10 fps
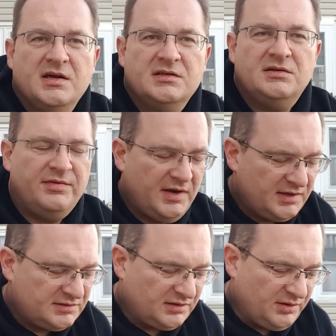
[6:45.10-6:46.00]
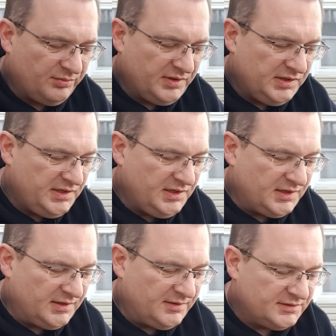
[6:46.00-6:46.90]
So then I started
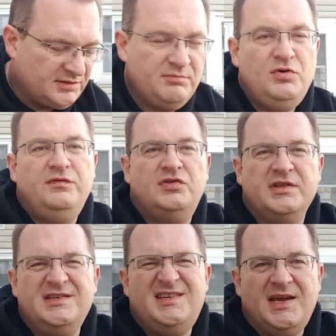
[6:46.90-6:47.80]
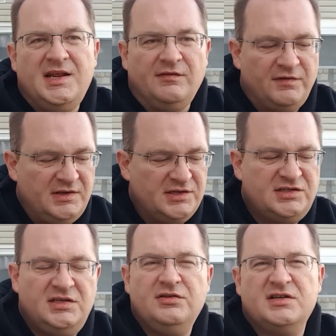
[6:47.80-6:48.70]
moved to the dating phase, the
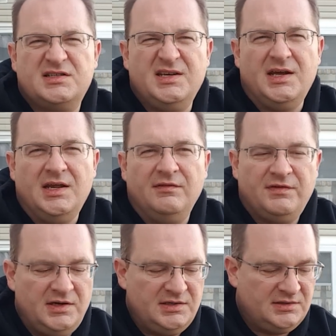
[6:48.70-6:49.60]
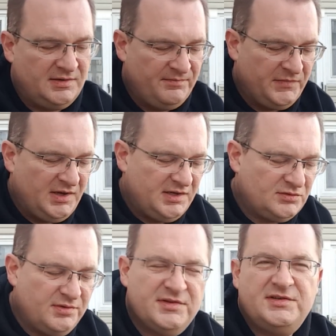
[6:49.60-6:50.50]
serious dating phase.
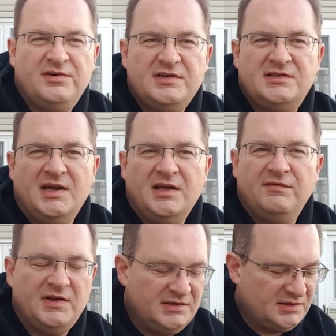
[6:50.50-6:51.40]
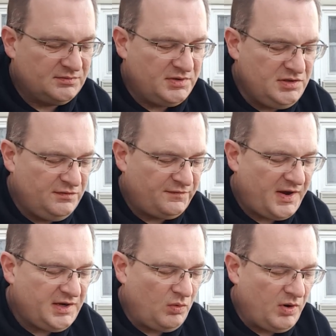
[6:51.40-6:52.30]
So in the serious dating phase is when you
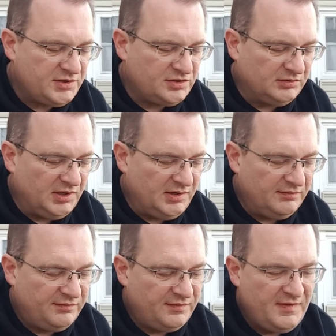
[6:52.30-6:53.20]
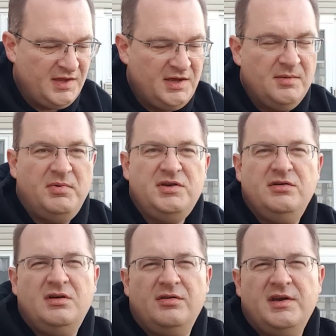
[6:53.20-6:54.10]
find a watch you love, but
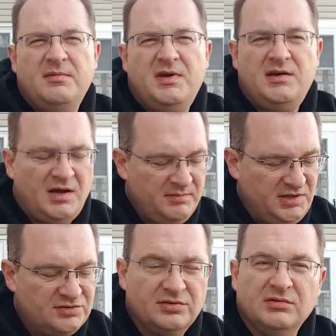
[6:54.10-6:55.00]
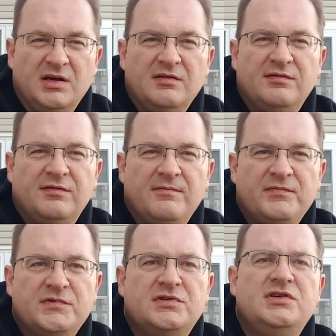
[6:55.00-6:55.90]
you know that it may not be true love.
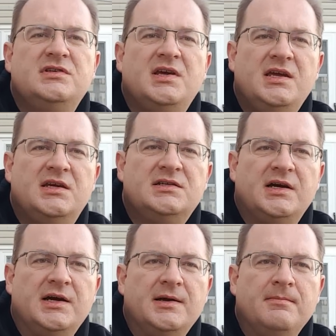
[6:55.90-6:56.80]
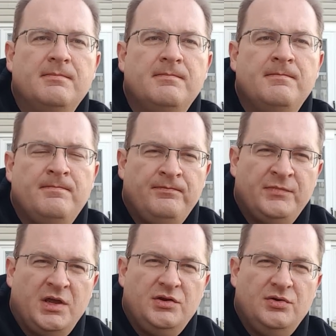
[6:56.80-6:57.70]
So you take your time.
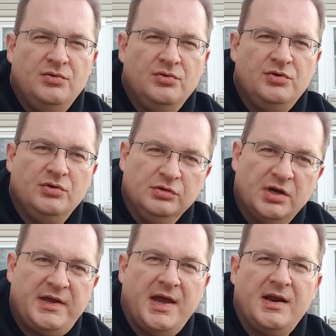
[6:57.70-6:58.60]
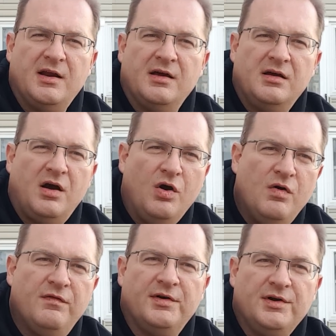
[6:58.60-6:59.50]
You look at it
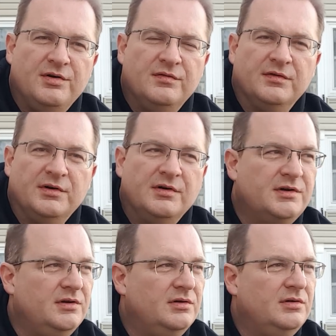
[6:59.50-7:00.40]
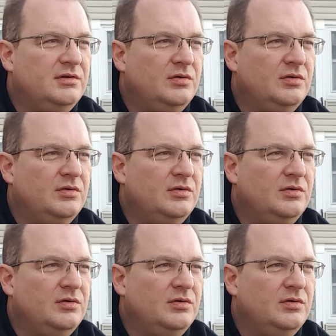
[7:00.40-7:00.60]
over and over. You